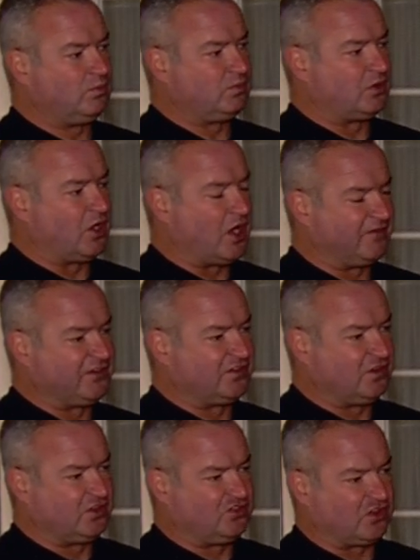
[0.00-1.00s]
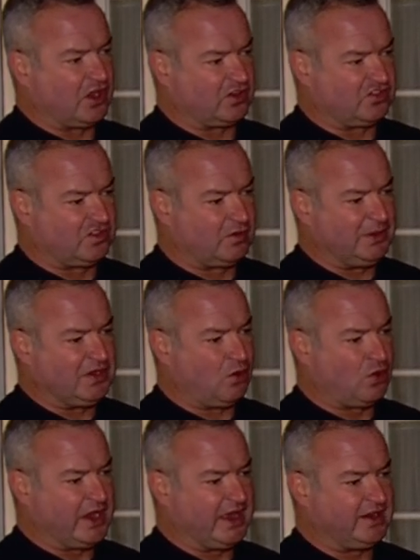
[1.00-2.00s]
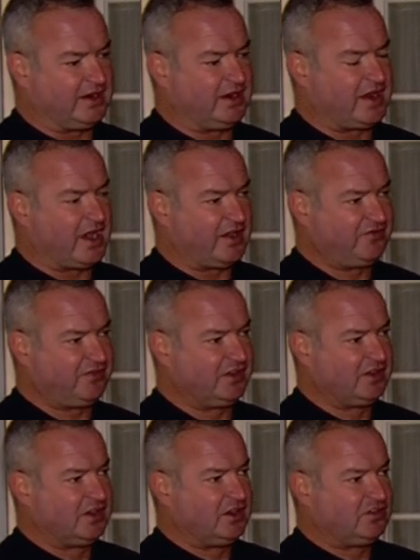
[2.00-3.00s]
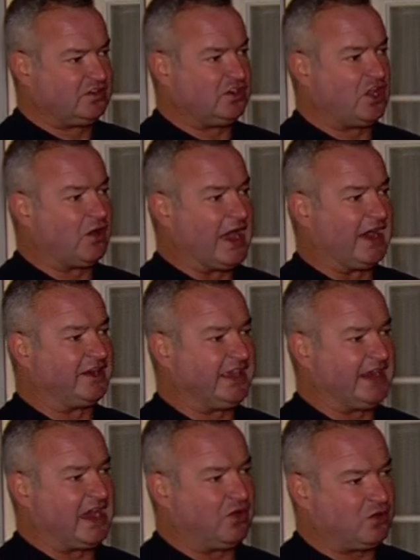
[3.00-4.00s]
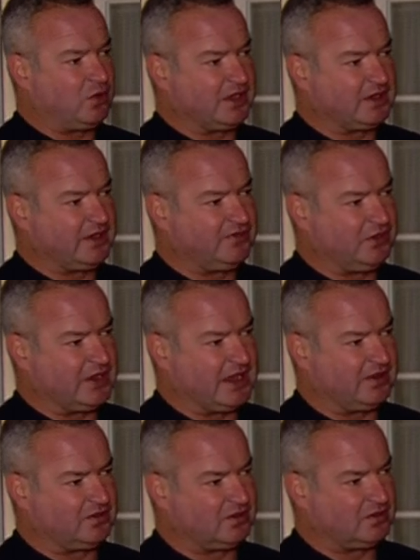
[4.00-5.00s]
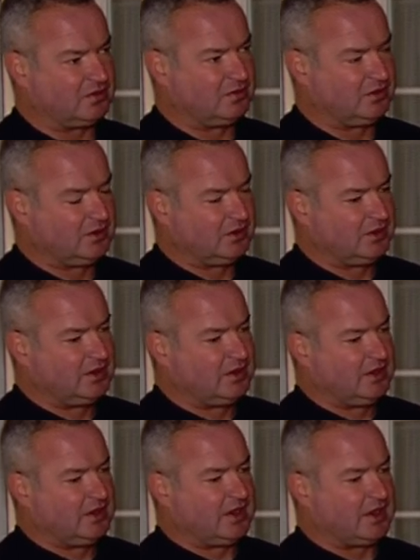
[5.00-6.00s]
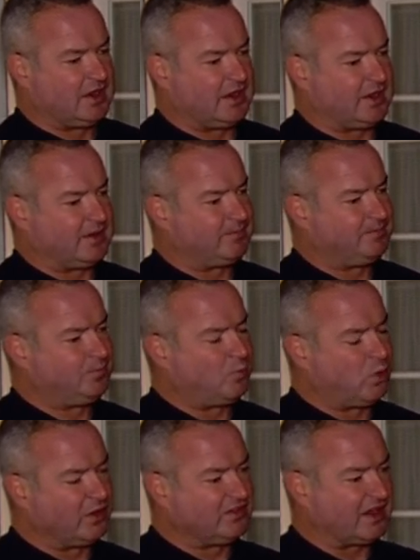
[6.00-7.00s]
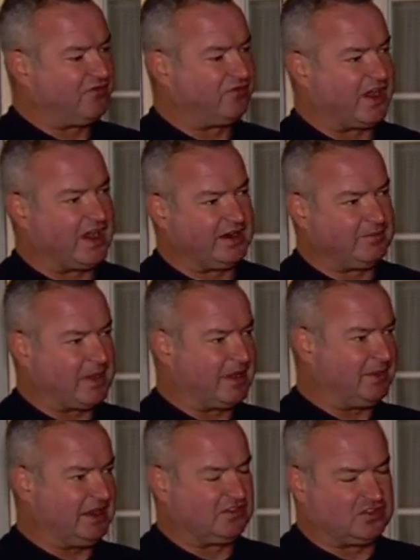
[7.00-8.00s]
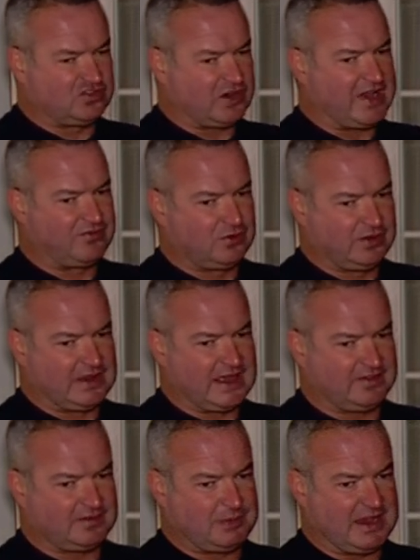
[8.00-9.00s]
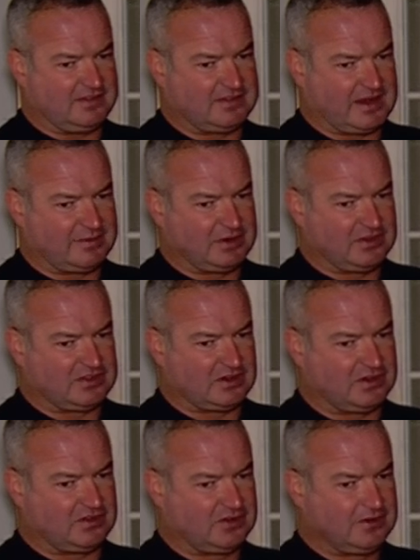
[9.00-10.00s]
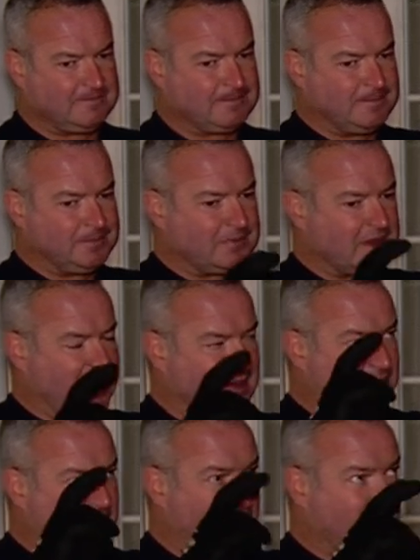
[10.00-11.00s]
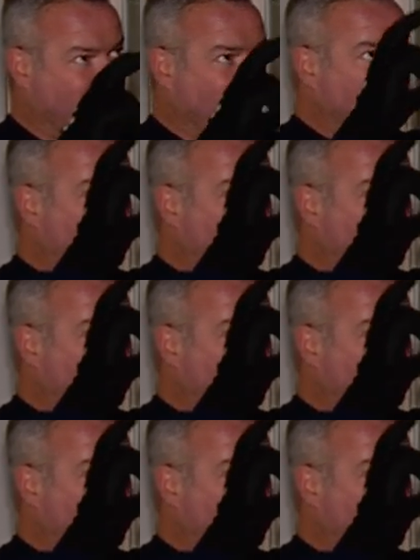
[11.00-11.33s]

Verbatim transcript: the officer of the truck should be oriented enough to know how to get out quickly if you had to. Um, once I find my means of travel in that space that I'm going to search, I'm going to also